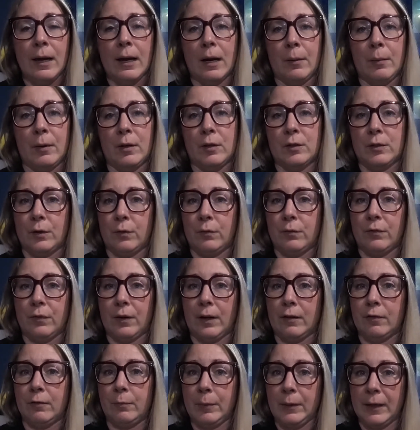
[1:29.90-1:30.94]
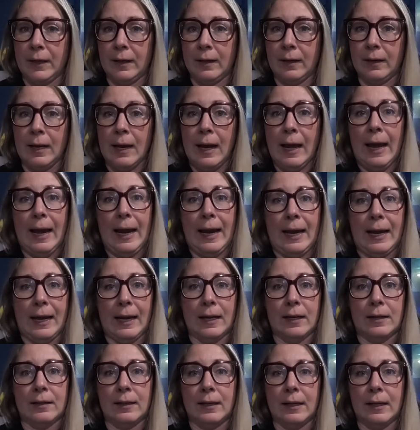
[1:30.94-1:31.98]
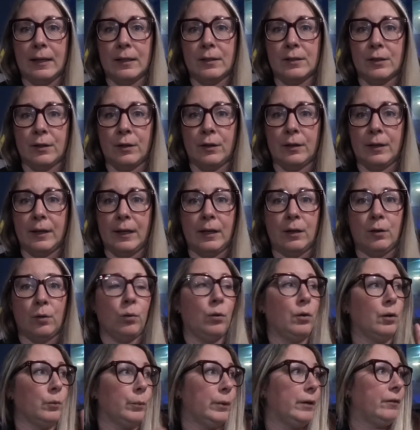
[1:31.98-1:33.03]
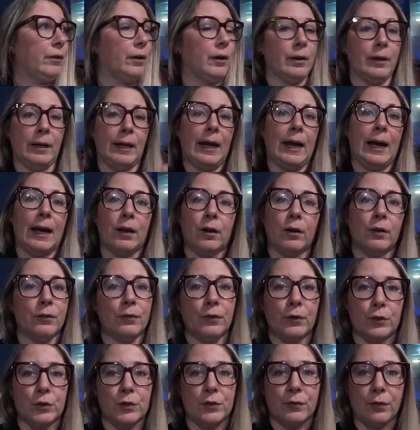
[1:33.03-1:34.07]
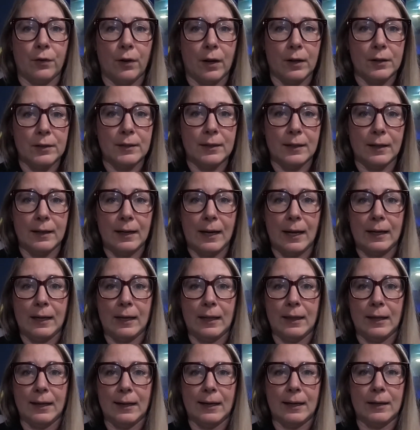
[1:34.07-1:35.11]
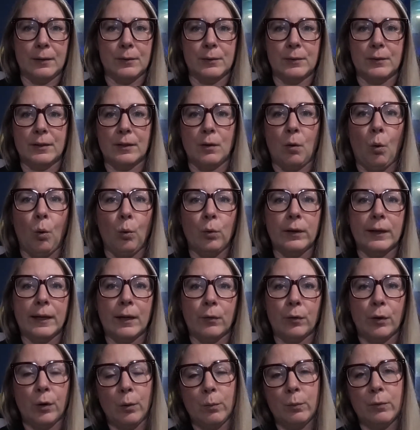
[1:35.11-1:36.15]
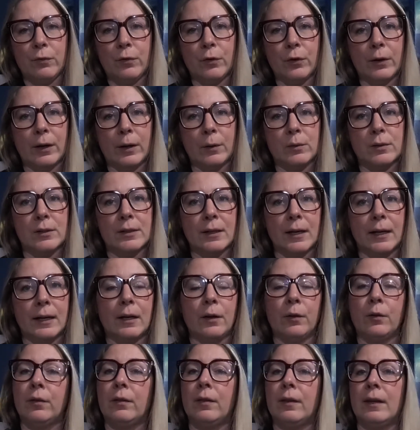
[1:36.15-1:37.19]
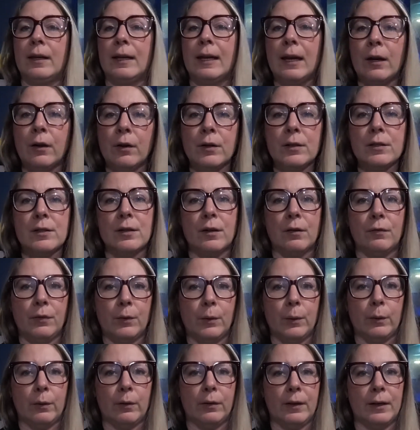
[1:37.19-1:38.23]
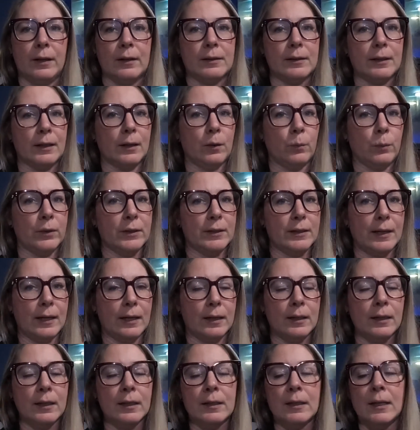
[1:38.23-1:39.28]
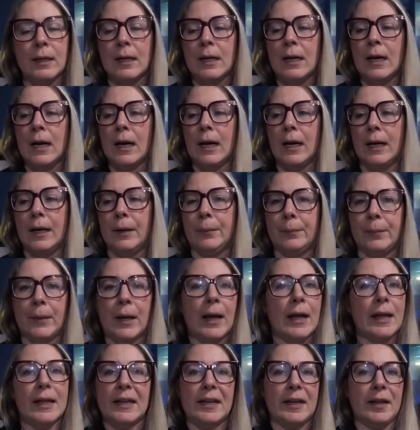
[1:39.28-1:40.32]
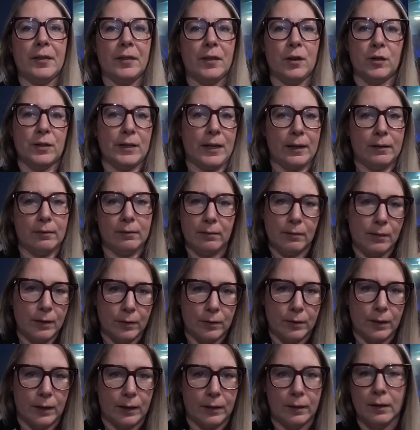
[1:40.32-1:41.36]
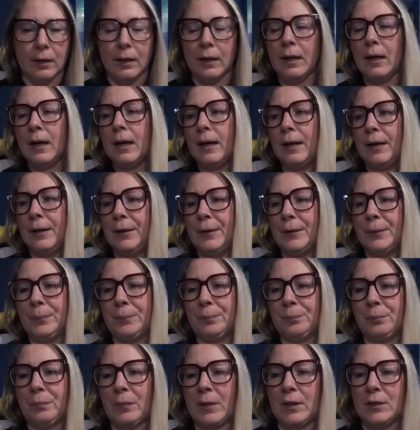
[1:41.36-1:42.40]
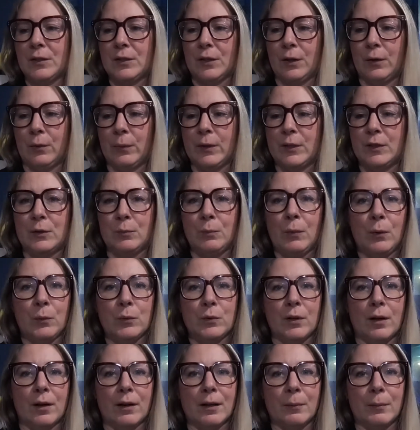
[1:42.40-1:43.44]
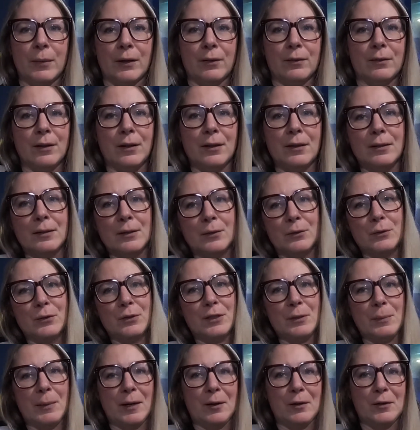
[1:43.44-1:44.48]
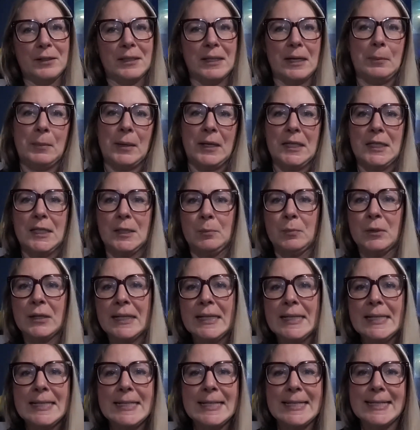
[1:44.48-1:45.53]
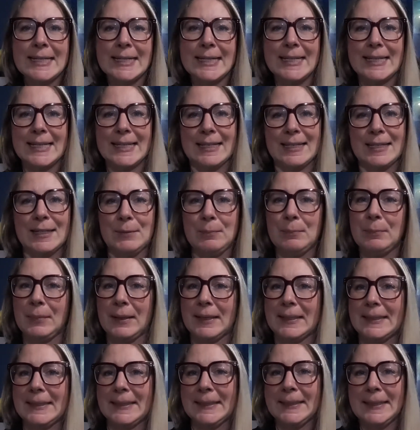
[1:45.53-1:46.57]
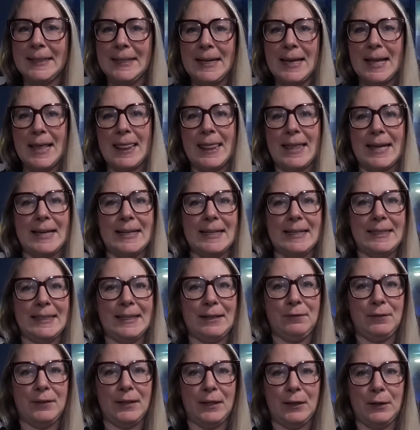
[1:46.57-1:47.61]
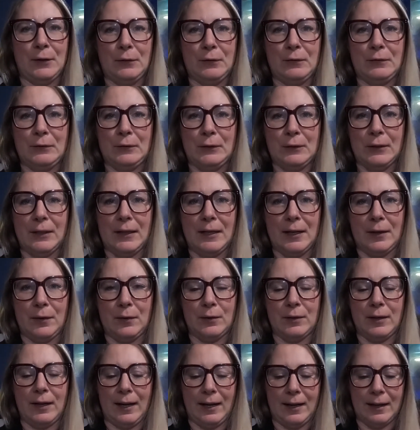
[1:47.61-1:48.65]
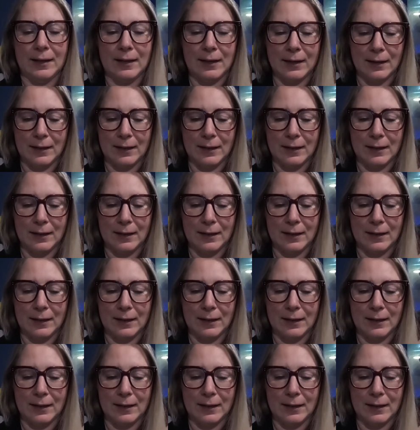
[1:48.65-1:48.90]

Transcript: I'm in zone 5B and it's already cold. We've already had our first frost, and anything I was holding out hope for outside, other than the carrots and a few other things that can withstand it, um, yeah, they're dead. They're done. Um, so we won't talk about those tomatoes that I meant to bring in and I didn't, but that is a video for another day.